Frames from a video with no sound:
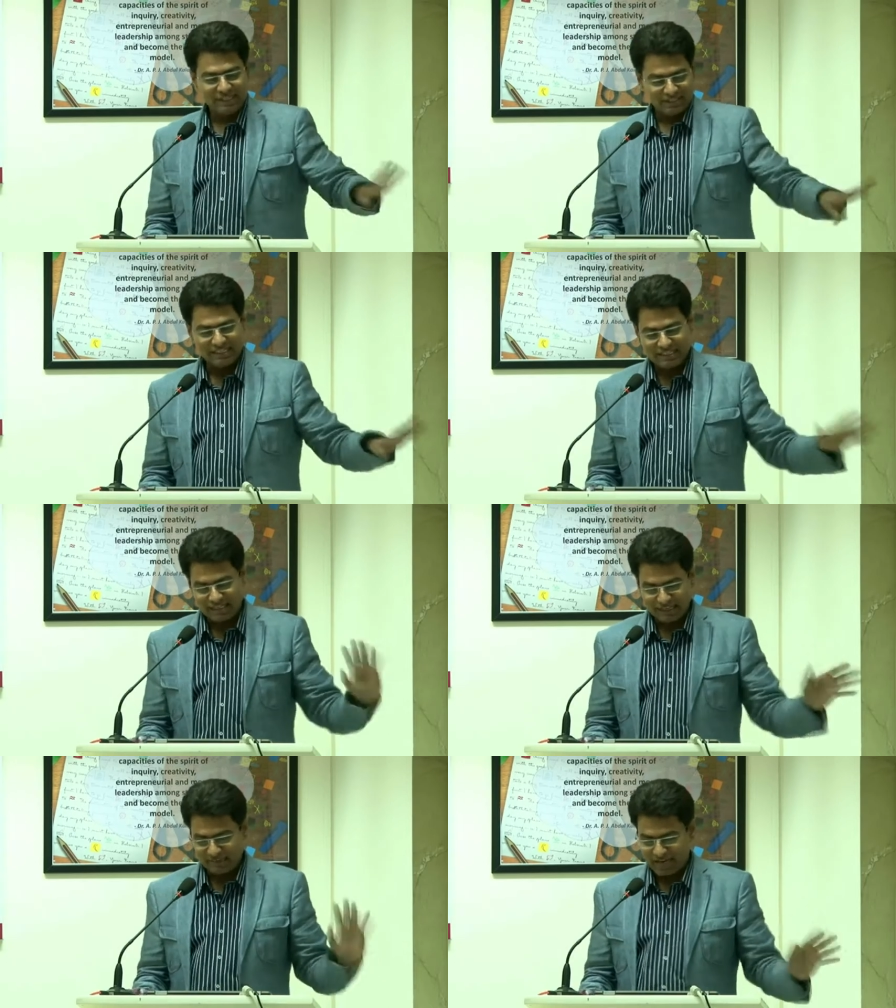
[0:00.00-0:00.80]
He said,
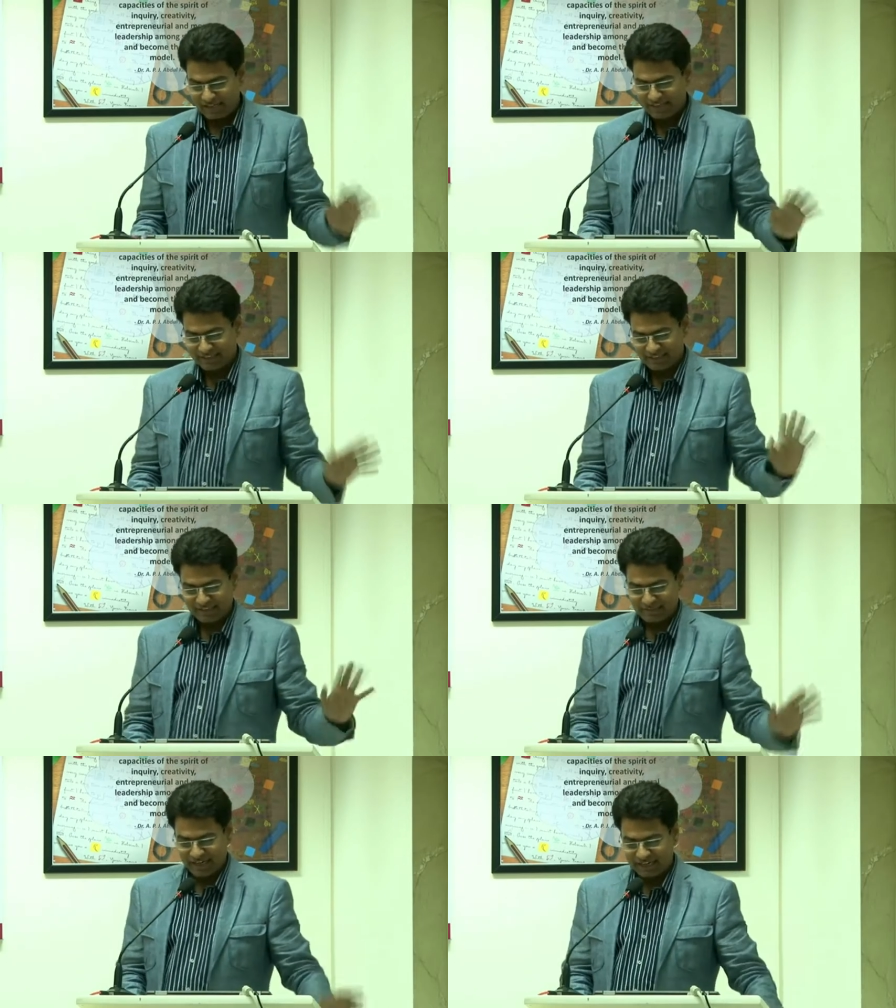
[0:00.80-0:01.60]
let me handle this,
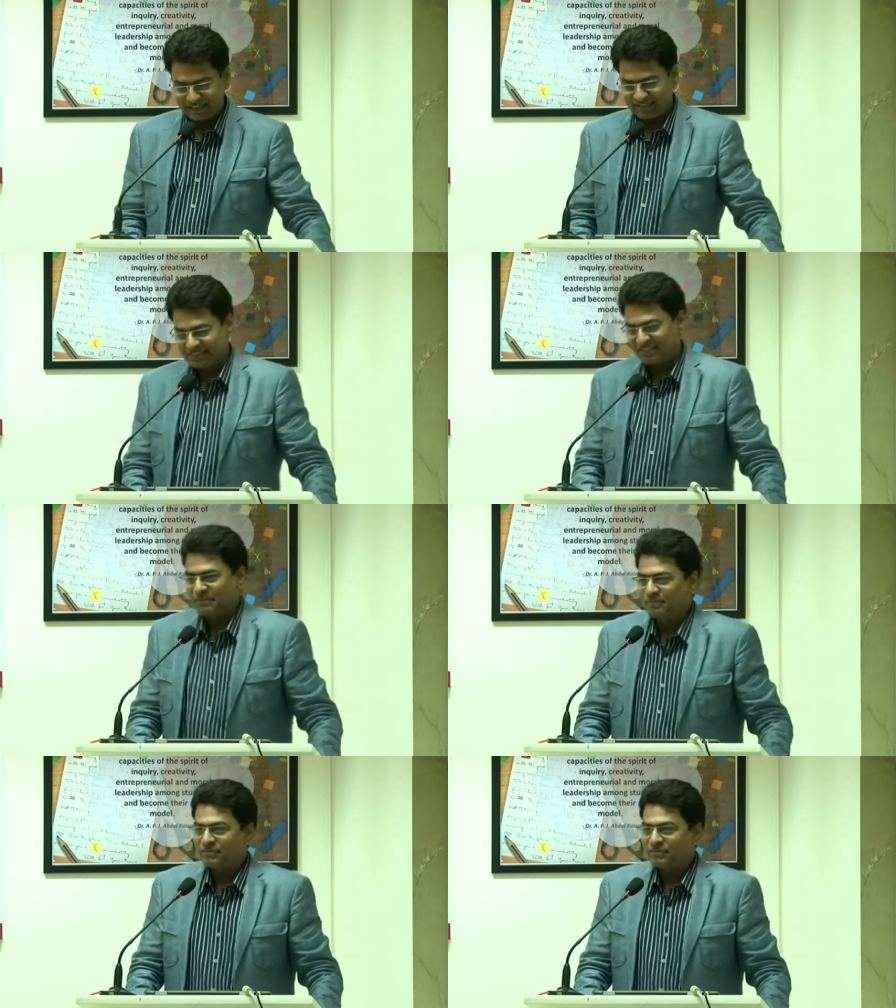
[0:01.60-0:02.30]
let me handle this